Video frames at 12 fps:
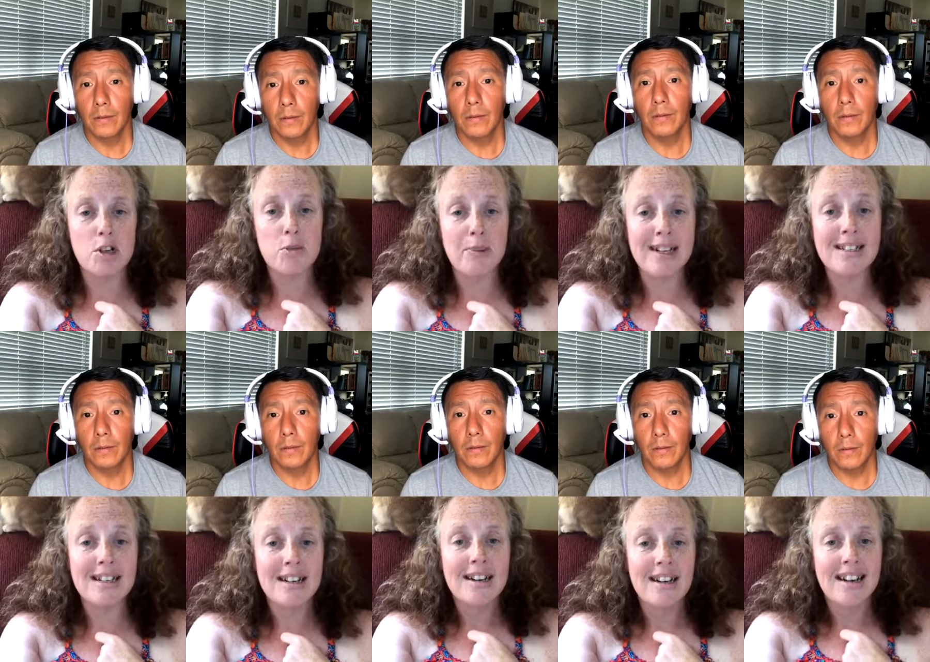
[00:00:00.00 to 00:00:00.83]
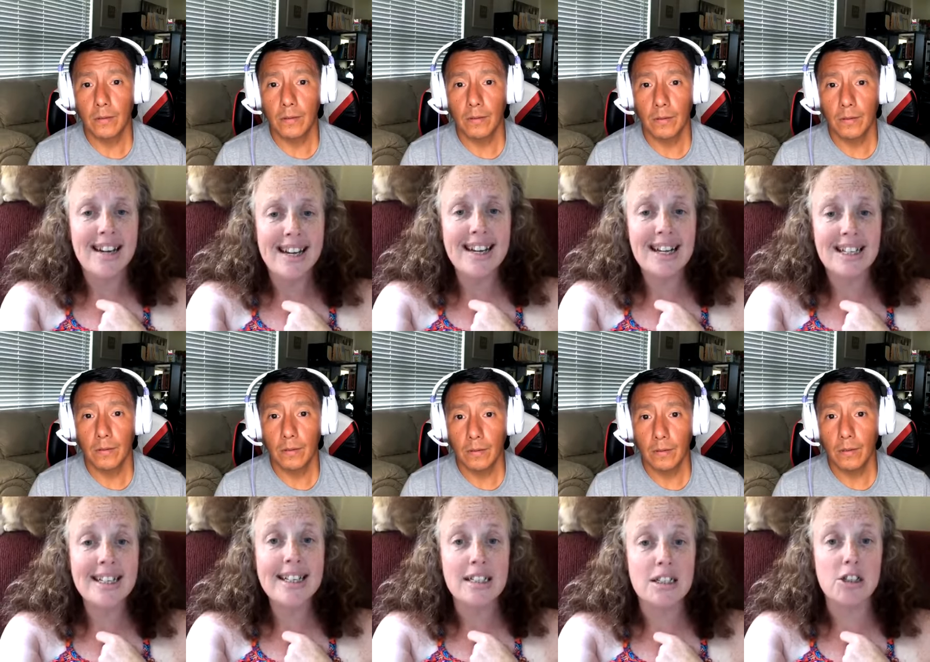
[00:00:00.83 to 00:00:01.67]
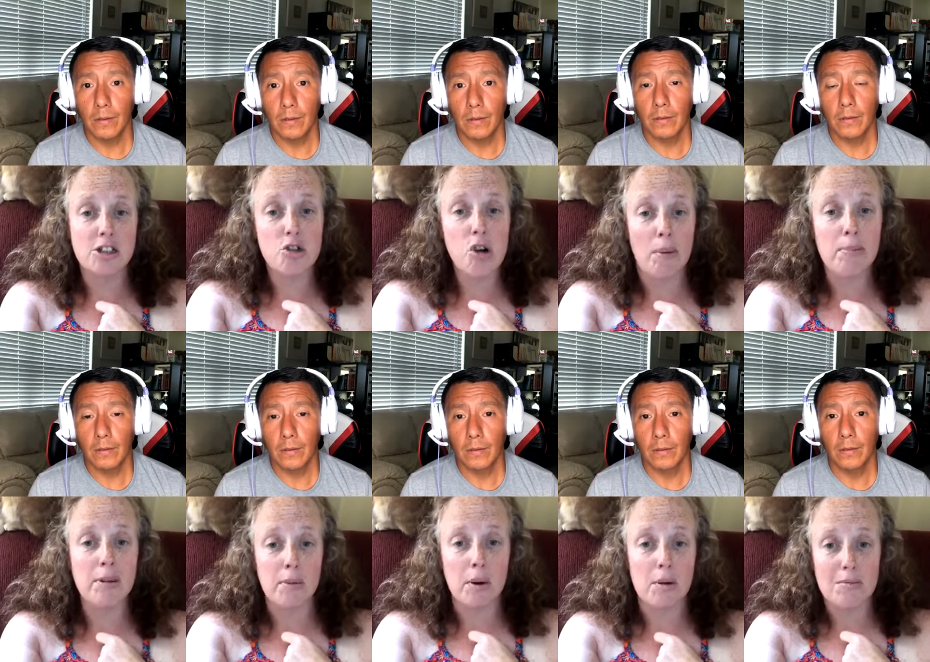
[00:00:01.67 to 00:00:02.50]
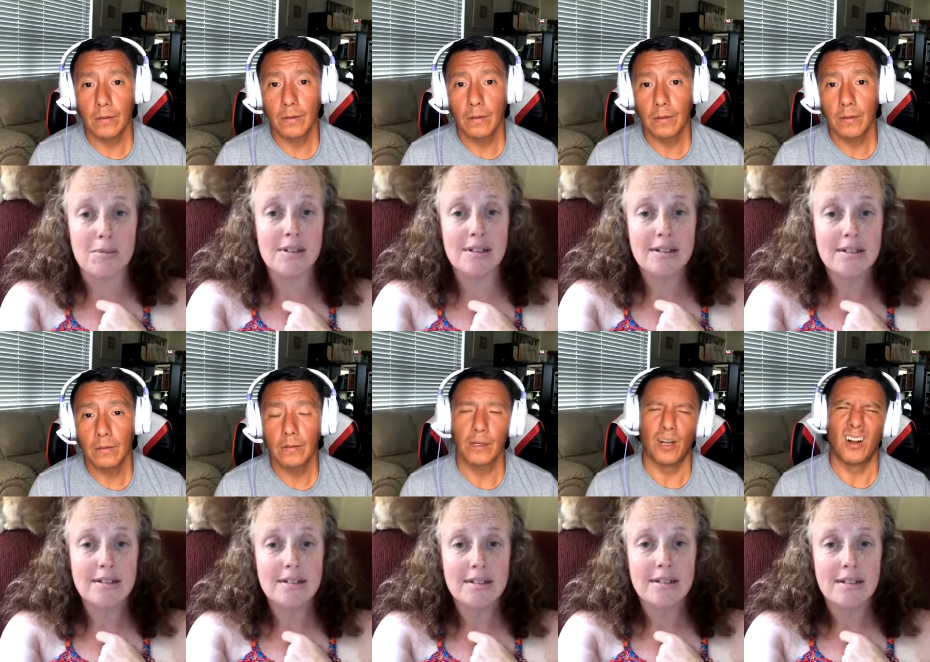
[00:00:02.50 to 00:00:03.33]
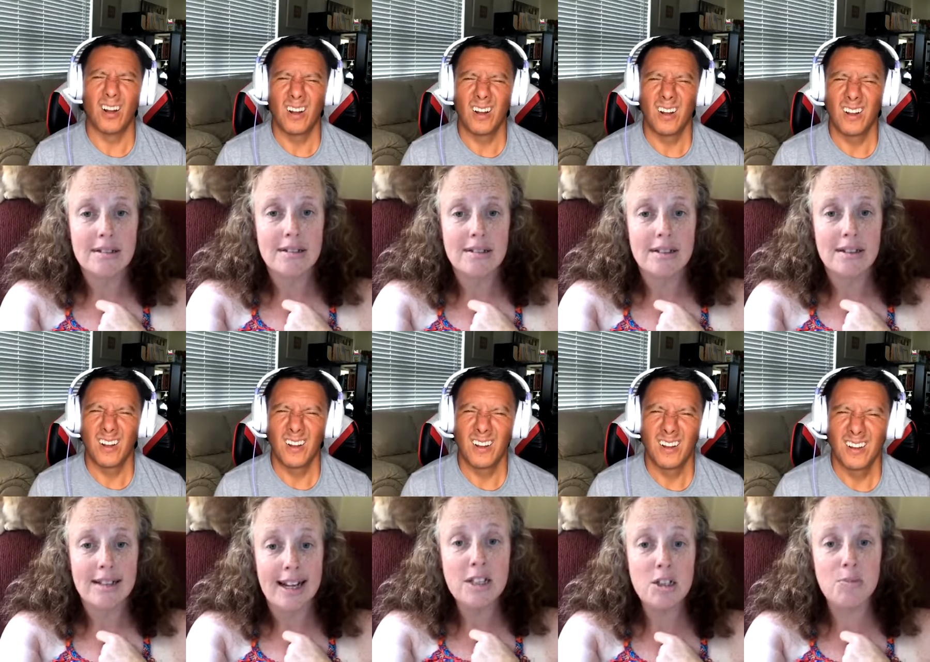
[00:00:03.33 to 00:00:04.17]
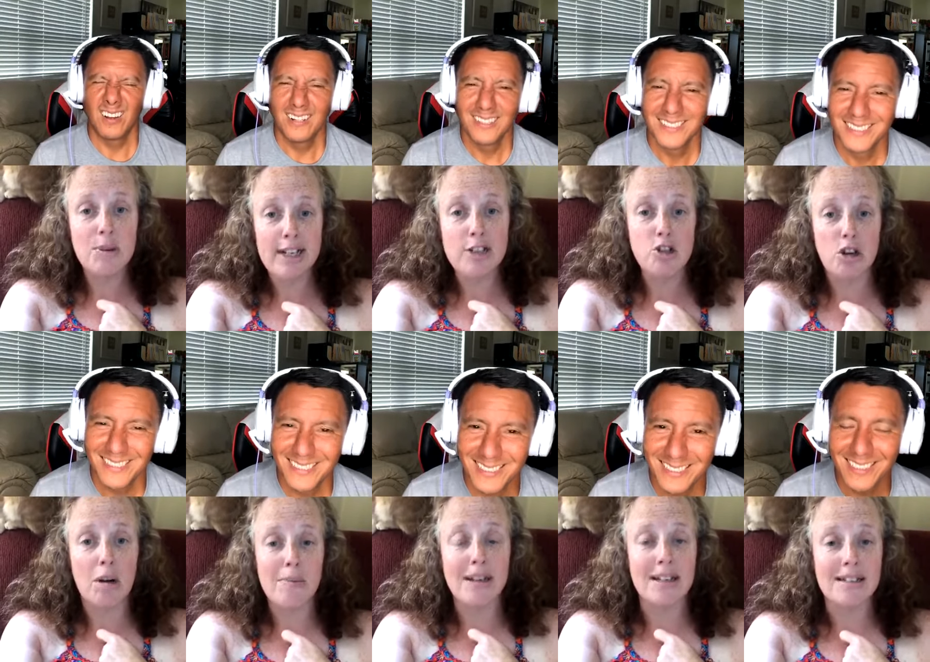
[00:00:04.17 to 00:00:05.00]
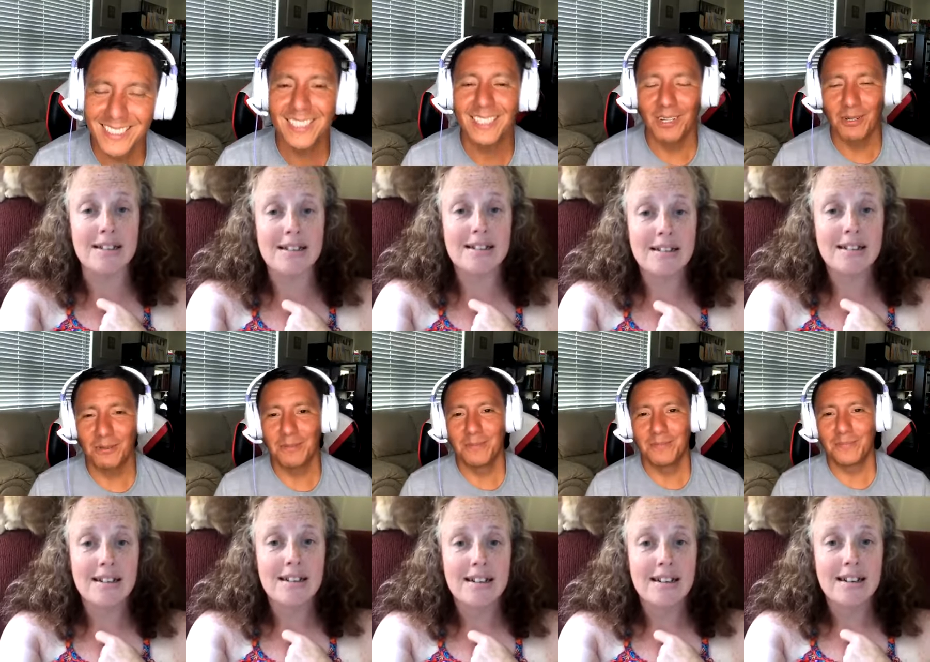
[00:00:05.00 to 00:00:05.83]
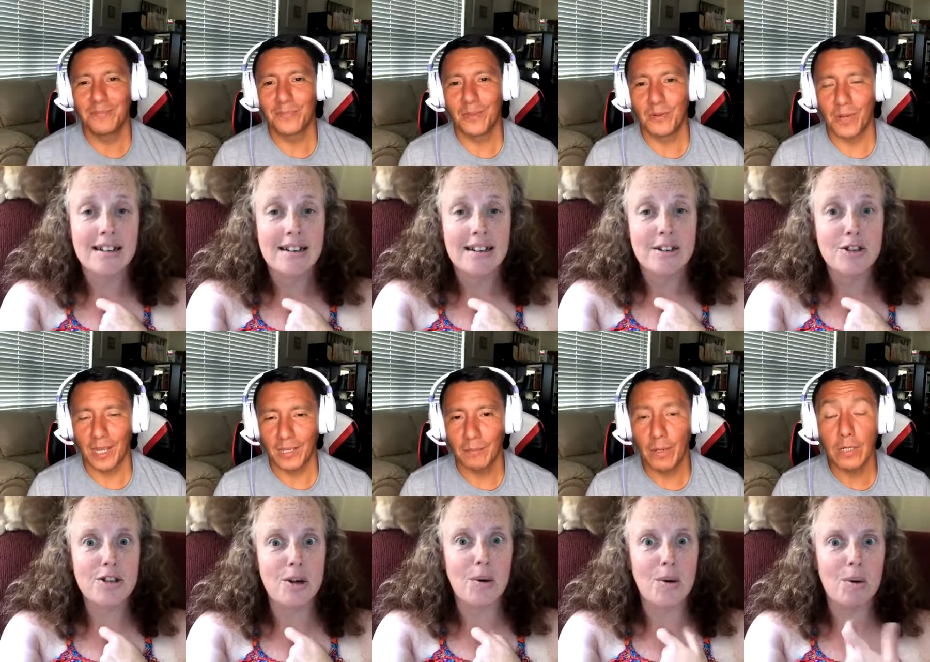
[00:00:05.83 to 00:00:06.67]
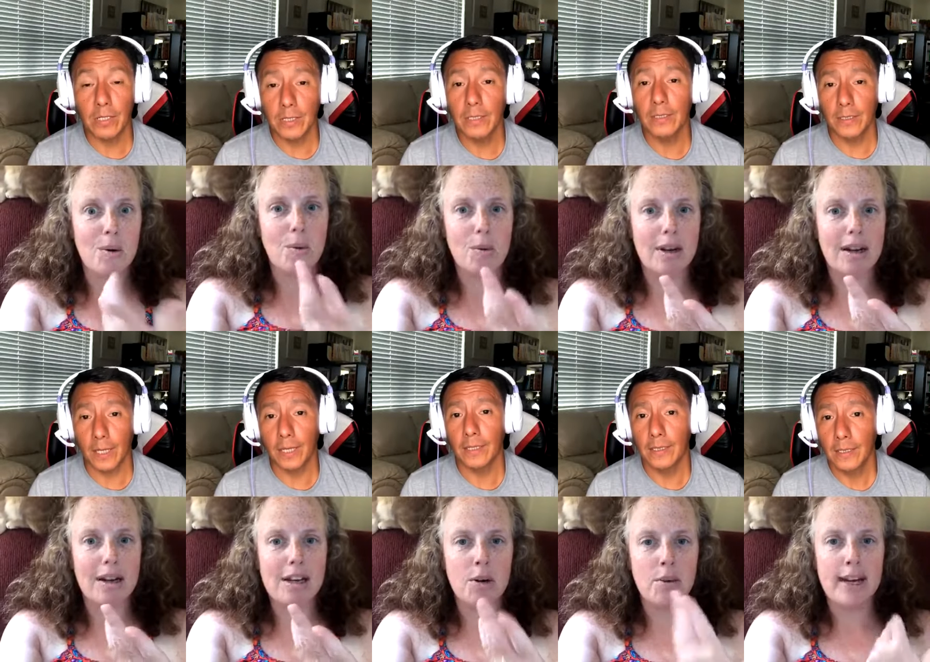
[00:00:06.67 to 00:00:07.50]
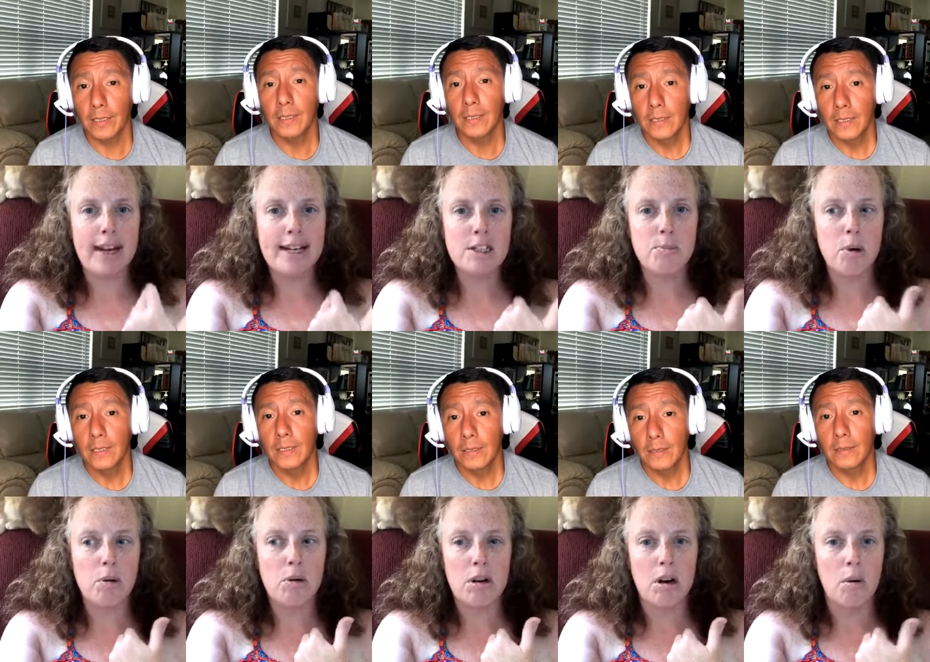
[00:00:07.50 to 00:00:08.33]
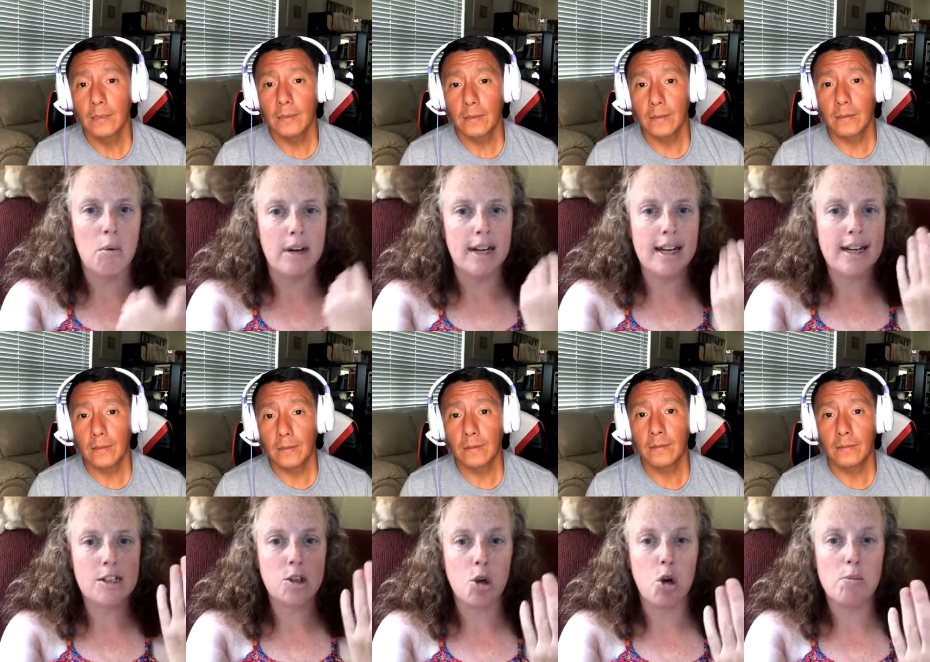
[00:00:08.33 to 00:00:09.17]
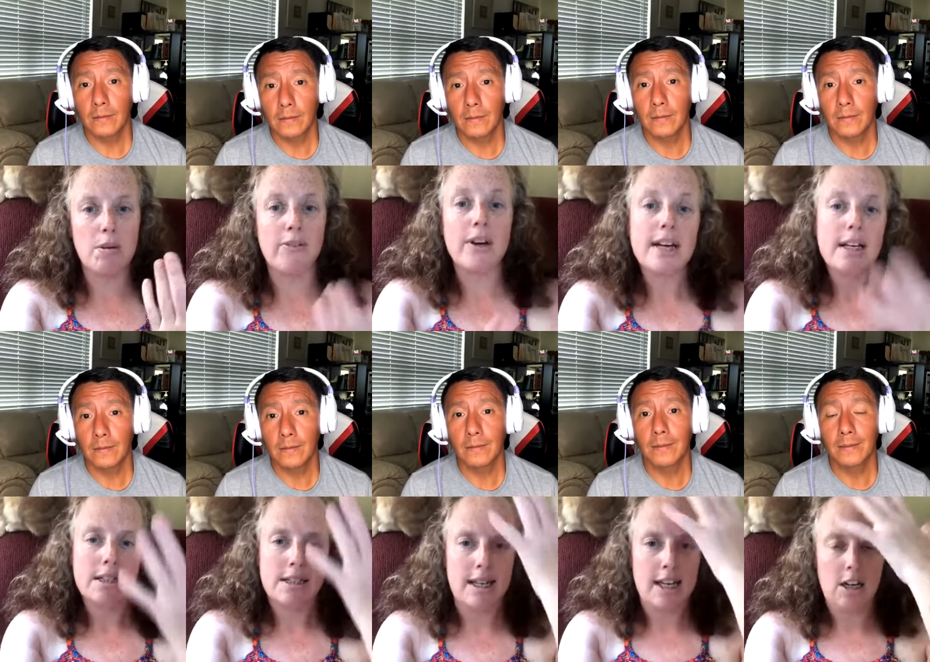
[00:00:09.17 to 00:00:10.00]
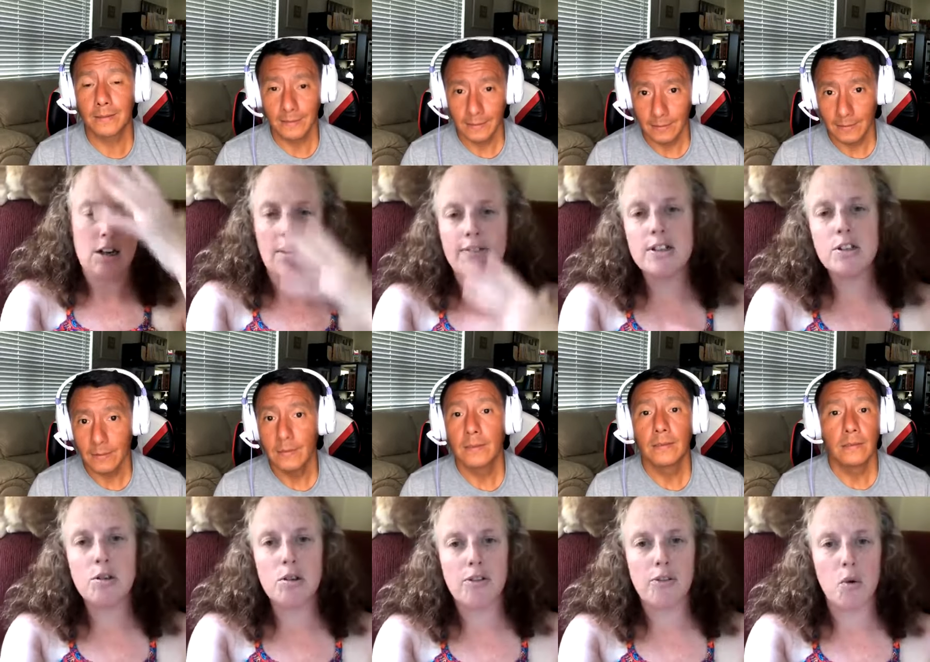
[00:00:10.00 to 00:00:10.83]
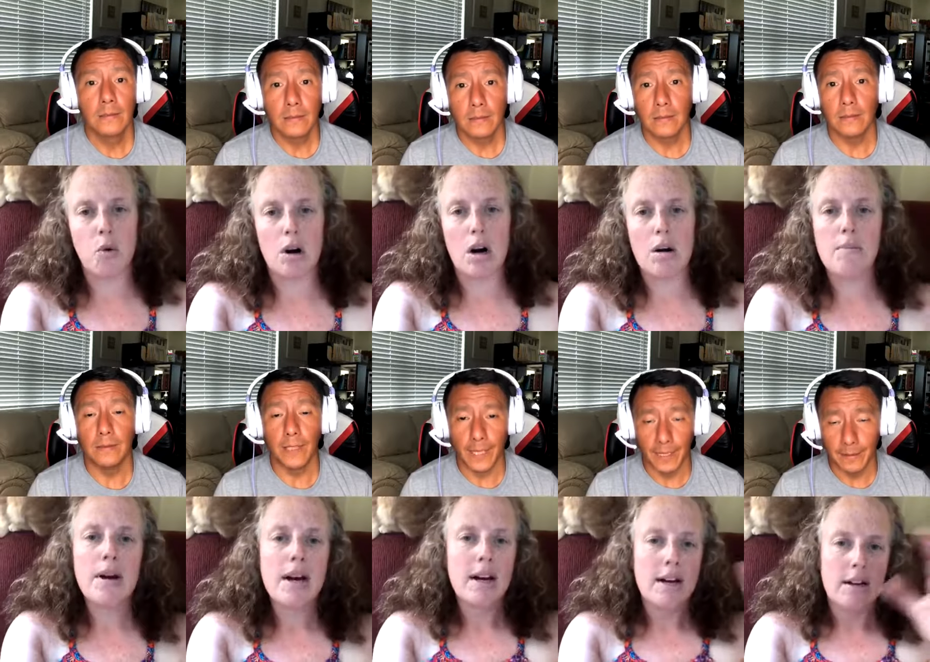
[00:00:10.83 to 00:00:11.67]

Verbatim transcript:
Speaker 1: means he cleans the droplet rooms. That's what his job is.
Speaker 2: Okay, so, but yeah, you know,
Speaker 1: he has a protocol when he gets home of taking off his uniform. Yeah.